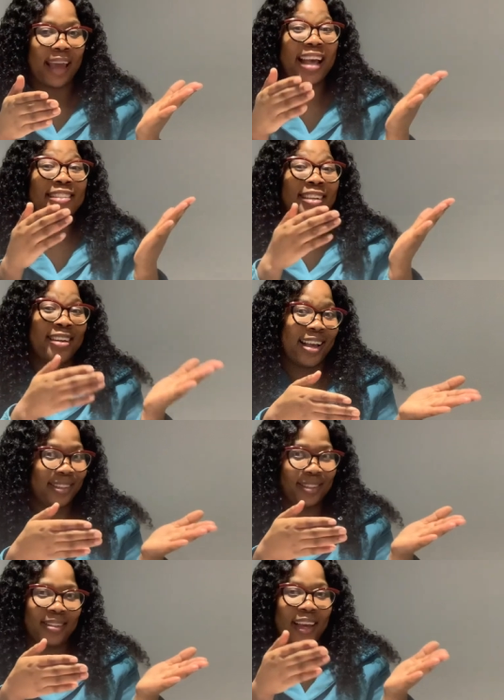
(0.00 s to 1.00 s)
as a
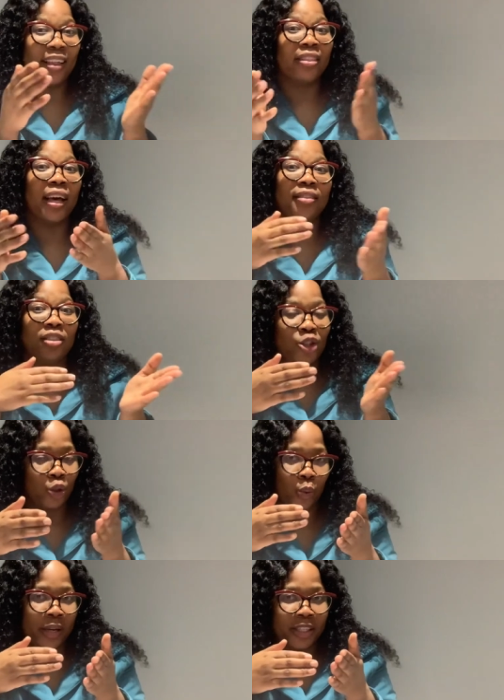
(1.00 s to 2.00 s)
nurse in that
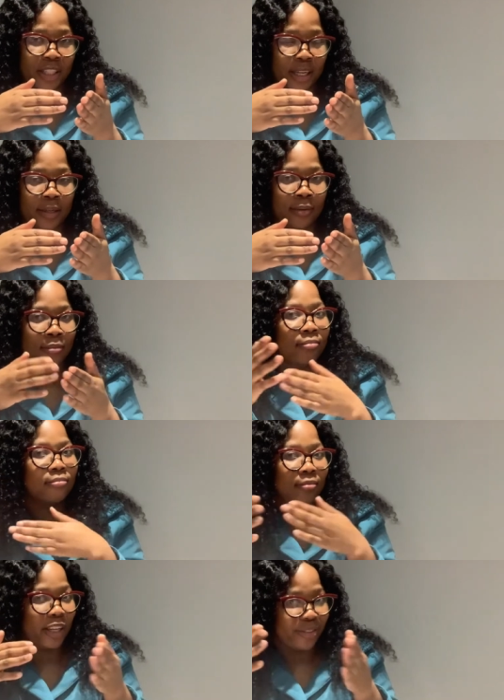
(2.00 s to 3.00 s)
situation
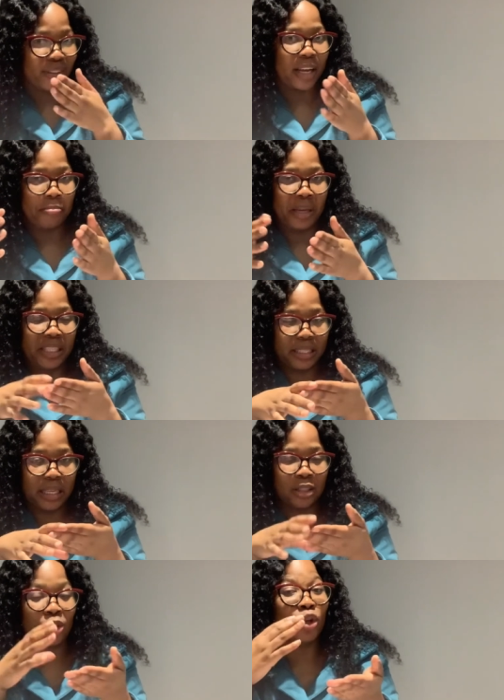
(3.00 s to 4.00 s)
if that makes
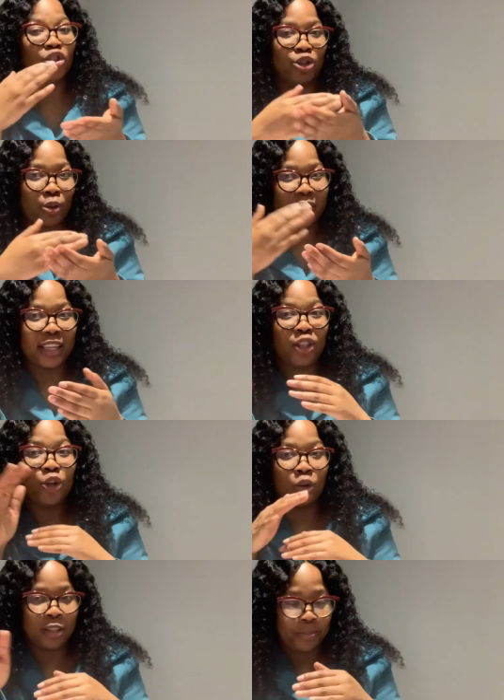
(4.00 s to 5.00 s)
sense so that's
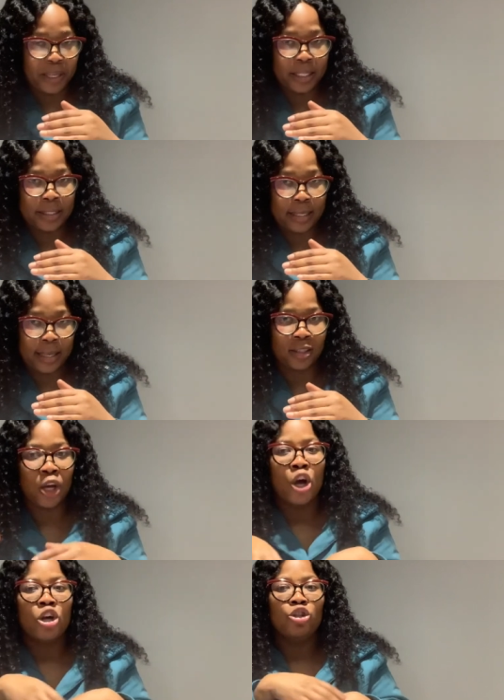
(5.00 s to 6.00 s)
your speaking test
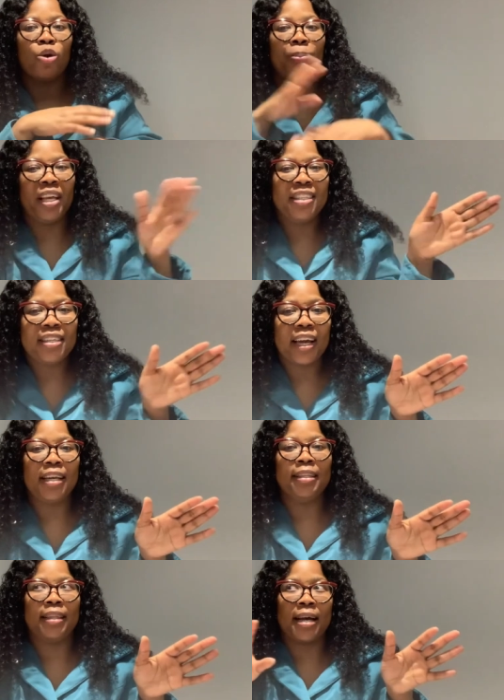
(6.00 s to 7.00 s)
so
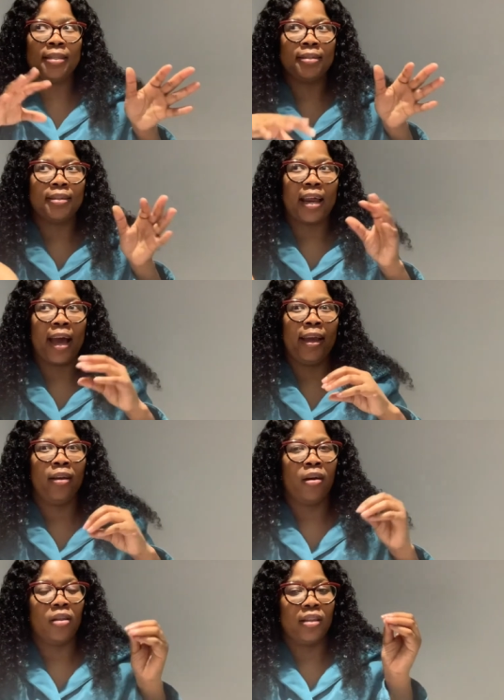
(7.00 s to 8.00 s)
basically that's
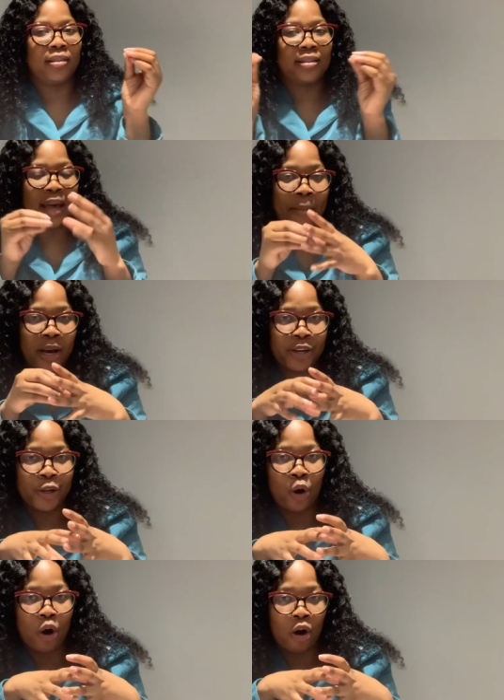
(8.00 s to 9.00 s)
like the
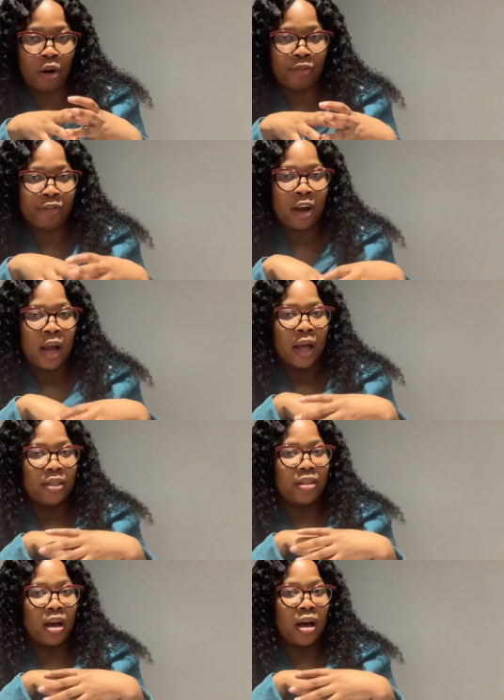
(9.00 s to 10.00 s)
summary of
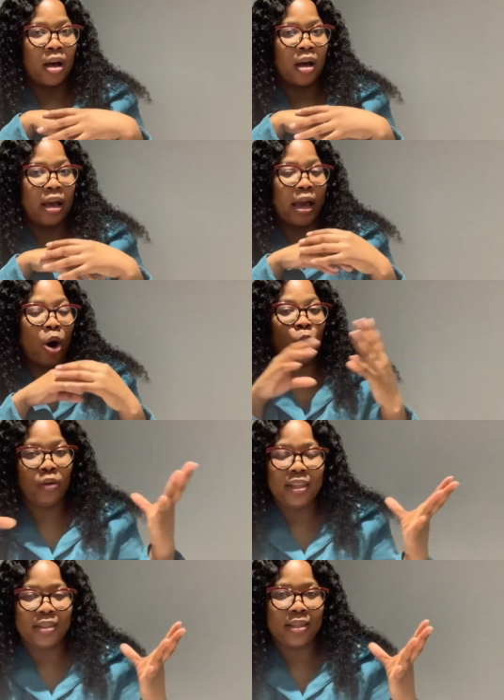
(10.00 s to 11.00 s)
the
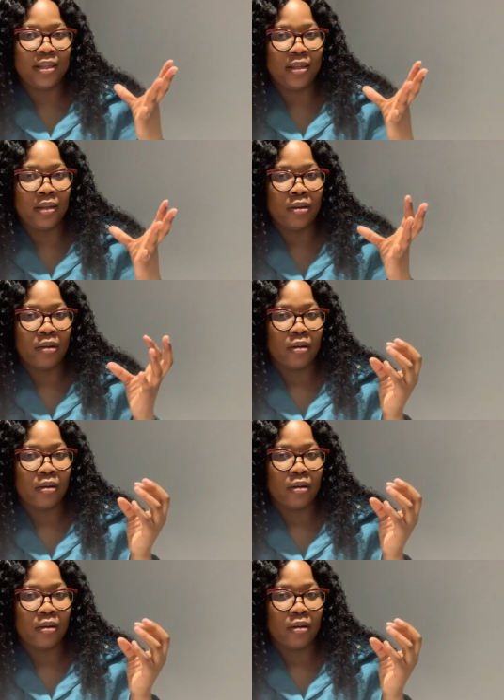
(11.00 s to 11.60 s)
oet